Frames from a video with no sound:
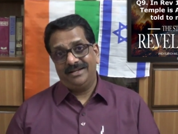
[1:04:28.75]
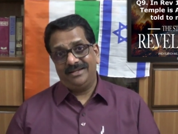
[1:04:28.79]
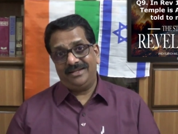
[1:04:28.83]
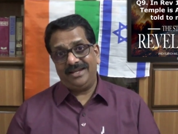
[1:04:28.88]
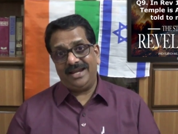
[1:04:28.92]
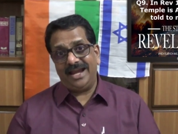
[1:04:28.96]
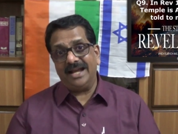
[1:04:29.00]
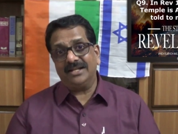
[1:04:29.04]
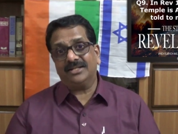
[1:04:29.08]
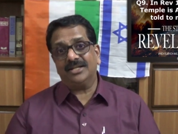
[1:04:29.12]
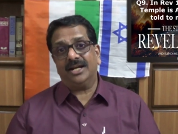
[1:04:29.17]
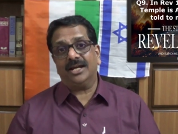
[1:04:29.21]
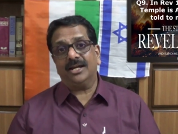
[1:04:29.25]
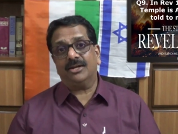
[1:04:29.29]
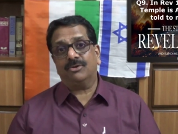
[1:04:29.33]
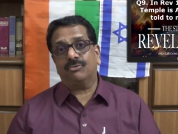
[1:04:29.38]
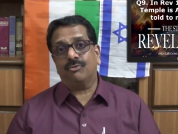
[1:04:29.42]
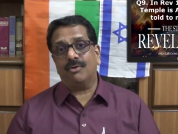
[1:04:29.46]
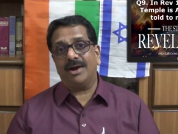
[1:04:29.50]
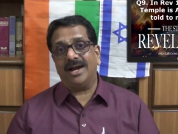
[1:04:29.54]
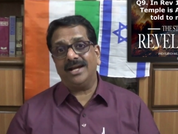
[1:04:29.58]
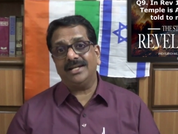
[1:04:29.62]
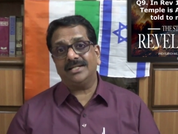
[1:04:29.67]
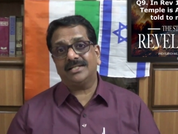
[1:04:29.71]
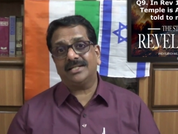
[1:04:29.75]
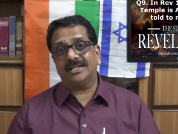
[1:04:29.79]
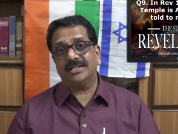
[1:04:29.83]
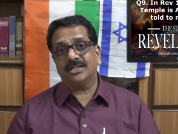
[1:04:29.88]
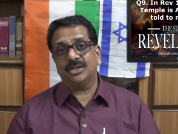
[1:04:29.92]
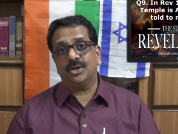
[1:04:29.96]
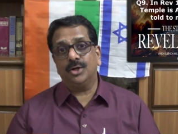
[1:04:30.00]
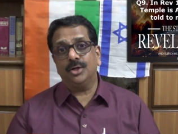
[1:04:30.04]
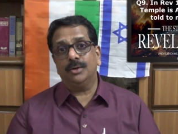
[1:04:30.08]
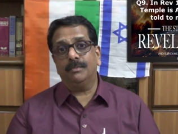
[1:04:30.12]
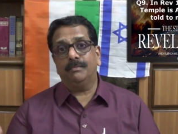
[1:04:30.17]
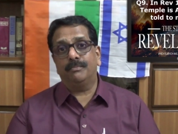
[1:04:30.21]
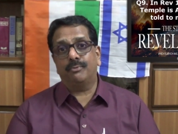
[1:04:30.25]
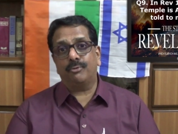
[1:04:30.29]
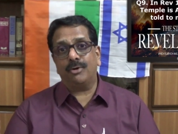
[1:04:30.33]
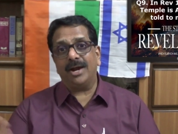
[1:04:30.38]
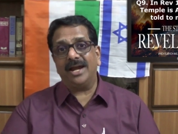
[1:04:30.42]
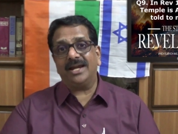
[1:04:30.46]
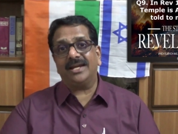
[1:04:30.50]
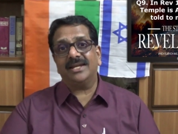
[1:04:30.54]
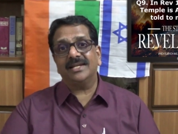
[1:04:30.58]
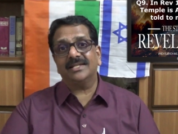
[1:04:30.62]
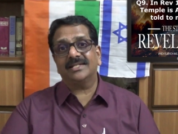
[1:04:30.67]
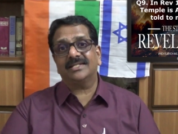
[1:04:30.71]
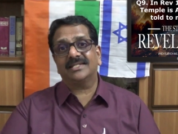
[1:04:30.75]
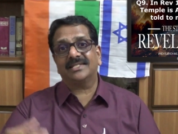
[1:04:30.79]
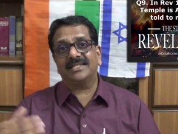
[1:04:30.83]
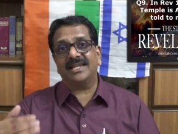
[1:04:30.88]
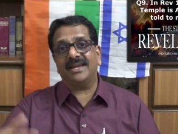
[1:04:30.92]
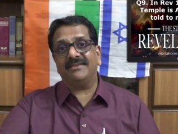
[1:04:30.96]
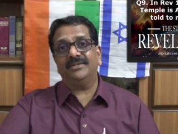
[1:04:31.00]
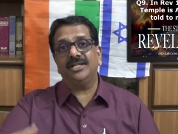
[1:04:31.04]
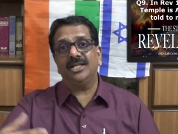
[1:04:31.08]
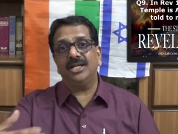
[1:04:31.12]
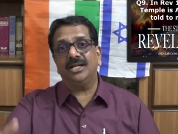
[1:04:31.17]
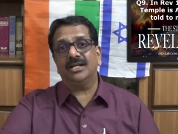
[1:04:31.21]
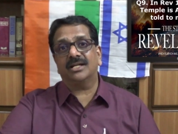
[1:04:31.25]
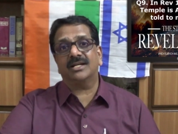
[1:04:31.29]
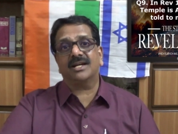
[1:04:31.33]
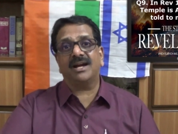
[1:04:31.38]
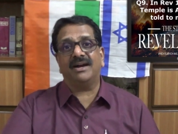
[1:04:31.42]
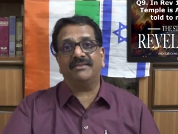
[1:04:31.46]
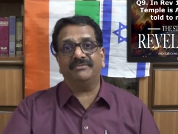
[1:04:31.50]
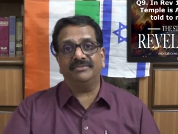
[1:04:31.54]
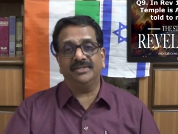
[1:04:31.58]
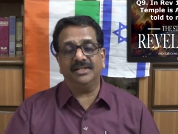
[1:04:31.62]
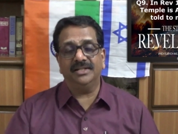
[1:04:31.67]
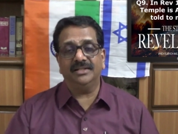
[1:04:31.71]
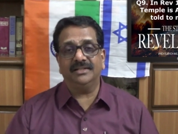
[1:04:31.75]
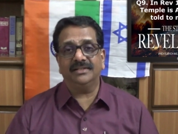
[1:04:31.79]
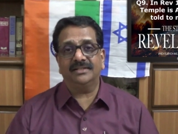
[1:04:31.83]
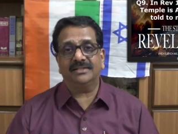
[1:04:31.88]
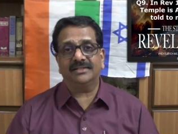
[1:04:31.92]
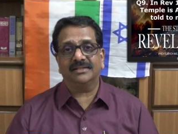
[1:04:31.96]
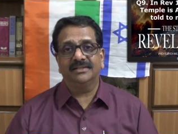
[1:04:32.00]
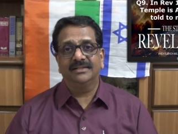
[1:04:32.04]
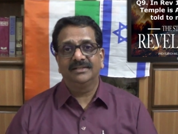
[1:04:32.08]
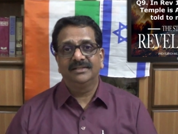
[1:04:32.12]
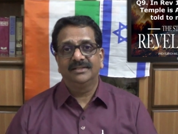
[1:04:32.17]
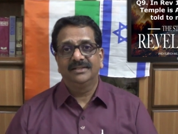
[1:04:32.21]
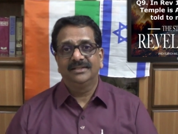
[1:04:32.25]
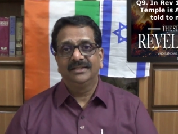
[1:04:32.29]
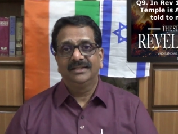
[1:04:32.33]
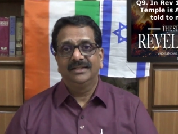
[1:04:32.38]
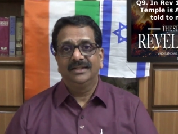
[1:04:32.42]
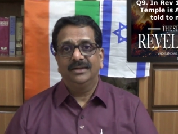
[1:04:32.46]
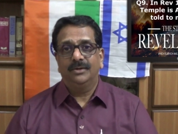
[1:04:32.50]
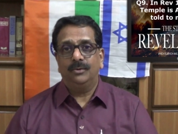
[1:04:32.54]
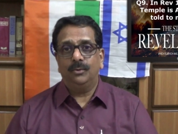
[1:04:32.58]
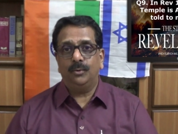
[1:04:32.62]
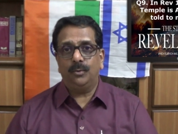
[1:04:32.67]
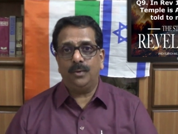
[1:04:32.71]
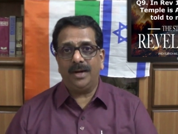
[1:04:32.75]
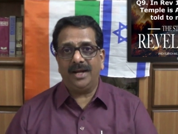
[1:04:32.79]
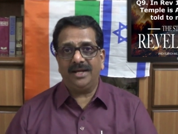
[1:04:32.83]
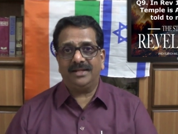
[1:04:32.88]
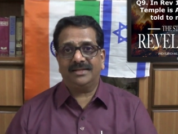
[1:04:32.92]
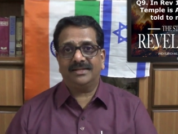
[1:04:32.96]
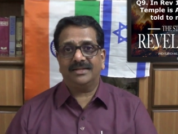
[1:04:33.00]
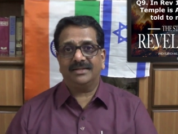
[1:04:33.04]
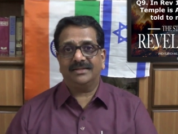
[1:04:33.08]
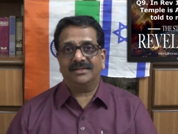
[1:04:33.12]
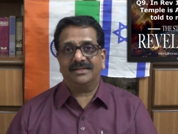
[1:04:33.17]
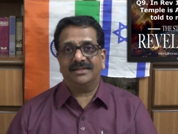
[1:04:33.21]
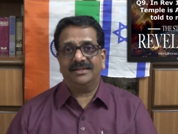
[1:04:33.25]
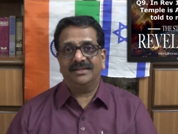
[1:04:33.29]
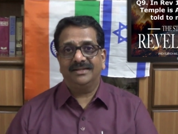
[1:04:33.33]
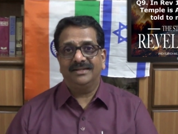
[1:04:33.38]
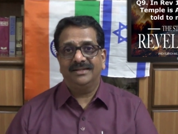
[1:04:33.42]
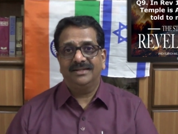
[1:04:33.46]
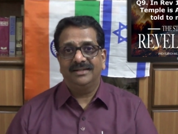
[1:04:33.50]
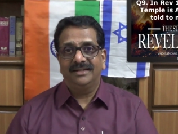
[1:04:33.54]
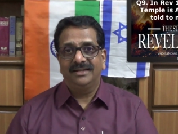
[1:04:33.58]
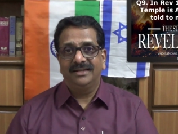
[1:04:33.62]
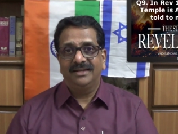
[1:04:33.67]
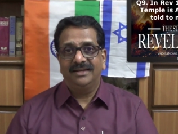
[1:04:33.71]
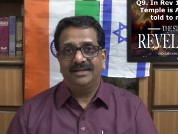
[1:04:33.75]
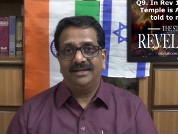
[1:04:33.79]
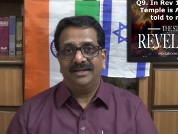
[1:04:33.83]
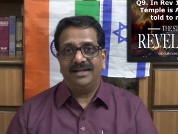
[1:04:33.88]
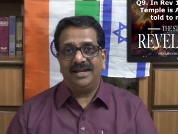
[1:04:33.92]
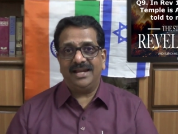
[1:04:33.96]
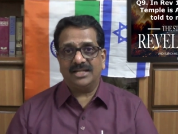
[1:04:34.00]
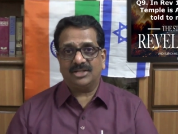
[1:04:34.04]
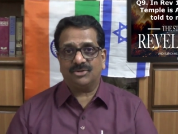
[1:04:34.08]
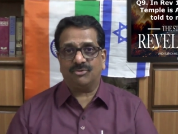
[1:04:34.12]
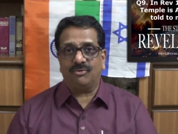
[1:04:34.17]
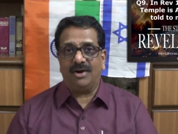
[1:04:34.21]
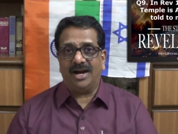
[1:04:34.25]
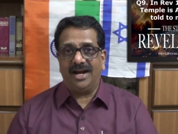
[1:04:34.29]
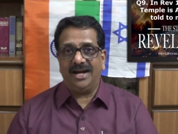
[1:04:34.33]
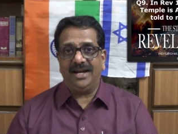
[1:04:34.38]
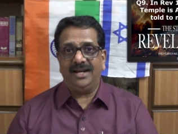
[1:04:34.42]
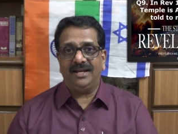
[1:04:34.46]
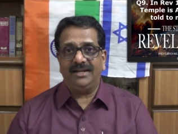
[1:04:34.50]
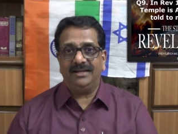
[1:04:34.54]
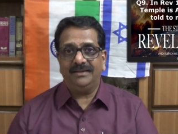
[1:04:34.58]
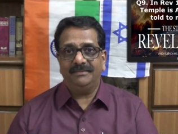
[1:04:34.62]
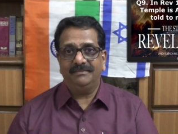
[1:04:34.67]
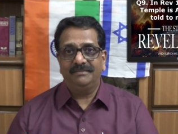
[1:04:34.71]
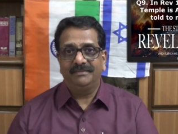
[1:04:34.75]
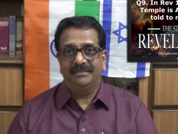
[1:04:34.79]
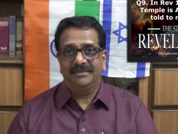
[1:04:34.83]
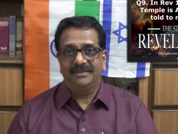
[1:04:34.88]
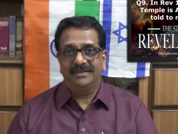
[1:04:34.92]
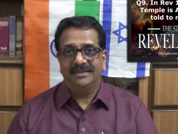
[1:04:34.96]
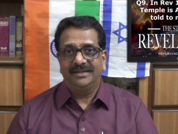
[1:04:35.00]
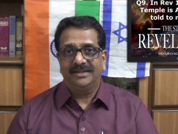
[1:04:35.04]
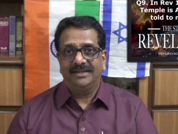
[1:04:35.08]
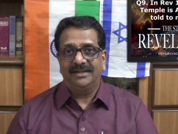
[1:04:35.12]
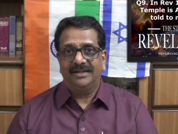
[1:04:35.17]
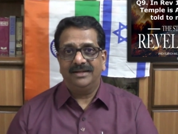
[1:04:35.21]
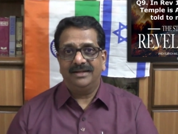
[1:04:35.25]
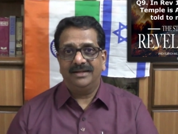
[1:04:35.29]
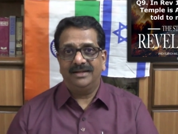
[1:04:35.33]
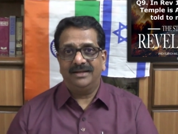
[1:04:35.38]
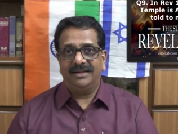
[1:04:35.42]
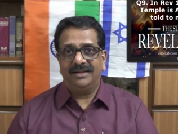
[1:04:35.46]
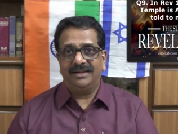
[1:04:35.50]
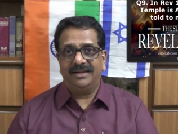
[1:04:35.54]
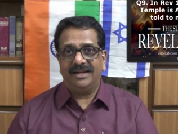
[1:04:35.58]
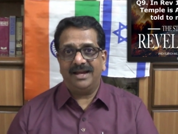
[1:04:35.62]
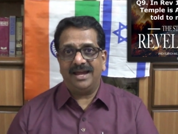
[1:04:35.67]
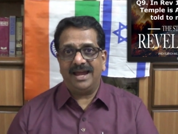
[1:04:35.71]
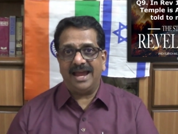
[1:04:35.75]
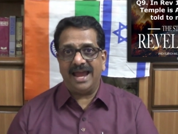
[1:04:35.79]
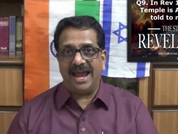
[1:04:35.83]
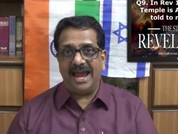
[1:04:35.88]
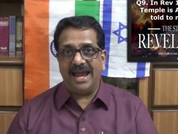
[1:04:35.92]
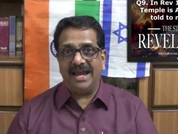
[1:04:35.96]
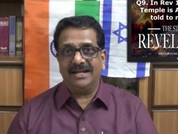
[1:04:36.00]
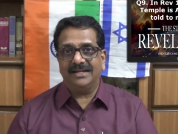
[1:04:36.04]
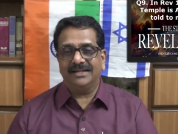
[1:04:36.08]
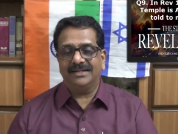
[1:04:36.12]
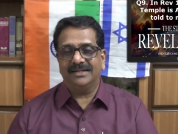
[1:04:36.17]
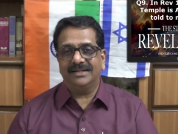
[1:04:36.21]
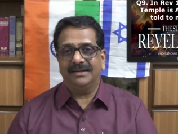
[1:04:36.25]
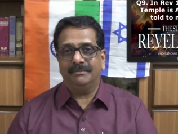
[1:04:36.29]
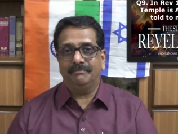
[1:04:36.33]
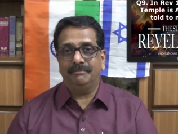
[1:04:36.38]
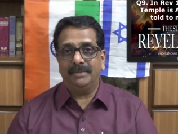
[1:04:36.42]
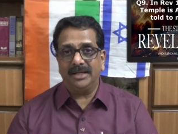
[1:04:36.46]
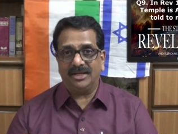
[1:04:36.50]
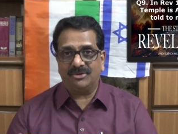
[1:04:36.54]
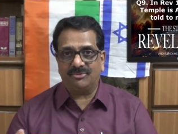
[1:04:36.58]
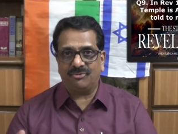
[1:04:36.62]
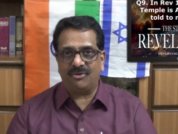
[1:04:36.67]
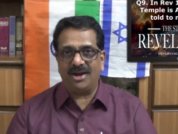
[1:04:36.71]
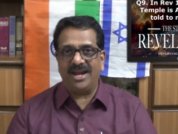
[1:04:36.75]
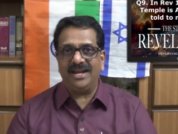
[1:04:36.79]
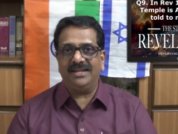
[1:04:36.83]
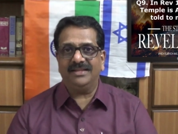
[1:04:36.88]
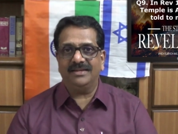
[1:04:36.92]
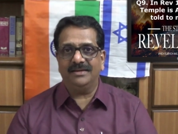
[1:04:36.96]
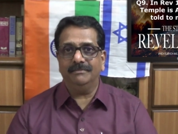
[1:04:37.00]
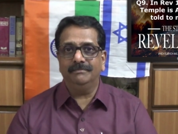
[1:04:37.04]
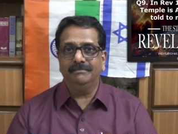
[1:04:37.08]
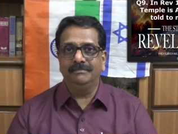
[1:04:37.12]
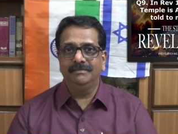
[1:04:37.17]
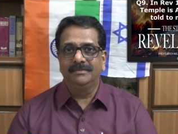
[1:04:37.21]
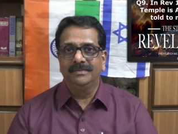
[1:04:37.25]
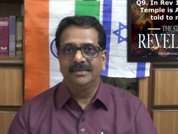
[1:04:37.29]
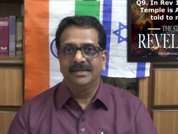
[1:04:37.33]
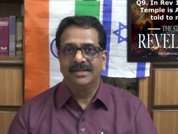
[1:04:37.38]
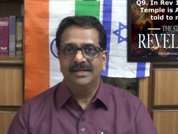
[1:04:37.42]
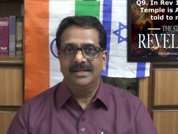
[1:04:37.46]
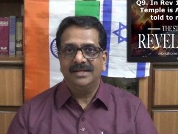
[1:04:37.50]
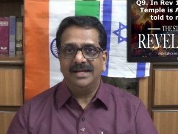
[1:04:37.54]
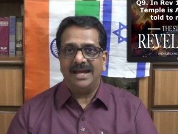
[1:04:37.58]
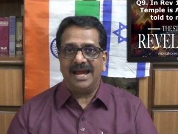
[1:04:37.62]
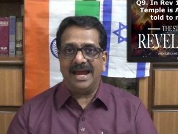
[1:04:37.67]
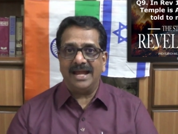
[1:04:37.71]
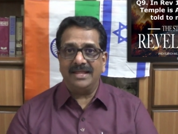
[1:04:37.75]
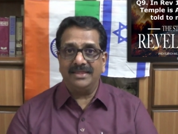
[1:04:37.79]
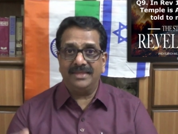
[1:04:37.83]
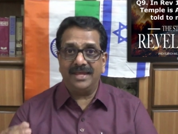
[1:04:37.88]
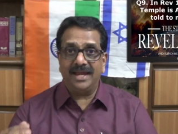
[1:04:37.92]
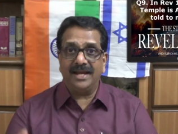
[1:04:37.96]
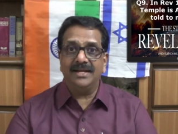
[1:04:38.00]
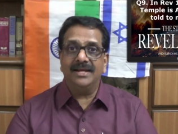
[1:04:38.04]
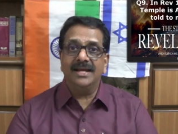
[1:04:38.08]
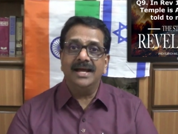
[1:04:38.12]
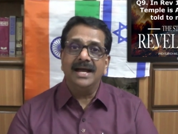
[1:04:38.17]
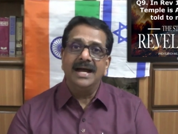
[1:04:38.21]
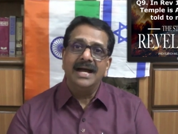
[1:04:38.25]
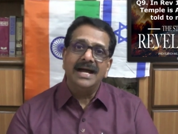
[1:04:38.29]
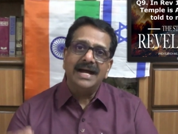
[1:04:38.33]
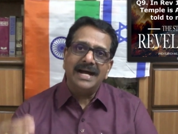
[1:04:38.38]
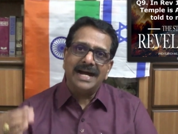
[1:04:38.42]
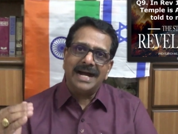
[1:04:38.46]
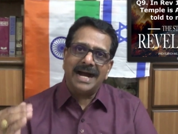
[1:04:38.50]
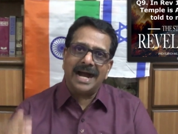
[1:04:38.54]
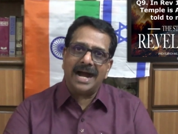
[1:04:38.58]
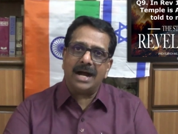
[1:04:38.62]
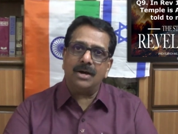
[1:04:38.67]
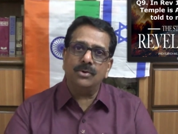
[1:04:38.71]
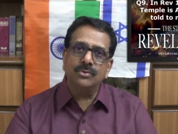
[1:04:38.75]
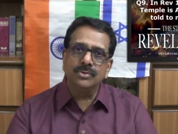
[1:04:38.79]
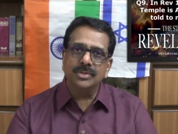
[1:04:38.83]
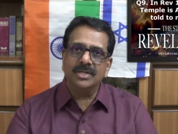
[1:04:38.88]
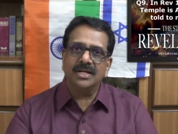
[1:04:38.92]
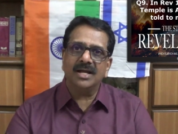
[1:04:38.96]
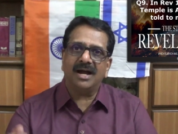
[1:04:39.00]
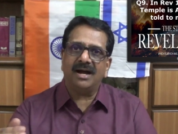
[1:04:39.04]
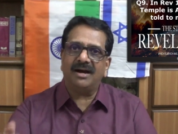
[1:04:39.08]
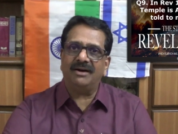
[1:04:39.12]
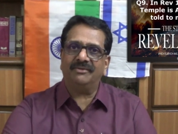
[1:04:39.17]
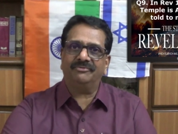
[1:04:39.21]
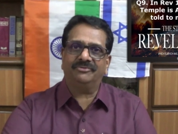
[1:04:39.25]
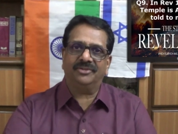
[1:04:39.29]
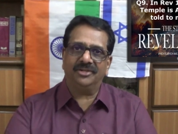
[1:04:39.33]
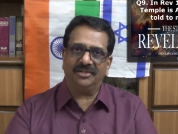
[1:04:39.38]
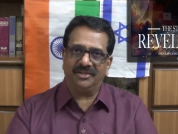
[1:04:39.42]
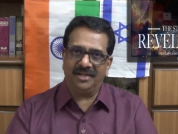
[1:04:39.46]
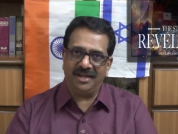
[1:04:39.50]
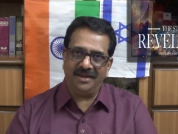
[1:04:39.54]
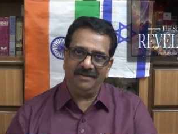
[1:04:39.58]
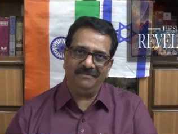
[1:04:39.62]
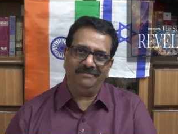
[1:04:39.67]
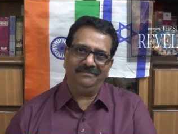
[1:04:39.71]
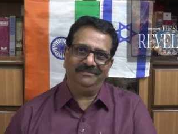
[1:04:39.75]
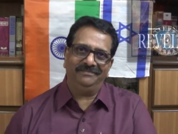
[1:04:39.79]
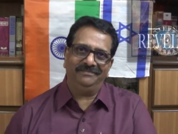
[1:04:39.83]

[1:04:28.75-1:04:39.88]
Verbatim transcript: the Antichrist is going to break his seven-year covenant with Israel and betray them and then hound after them.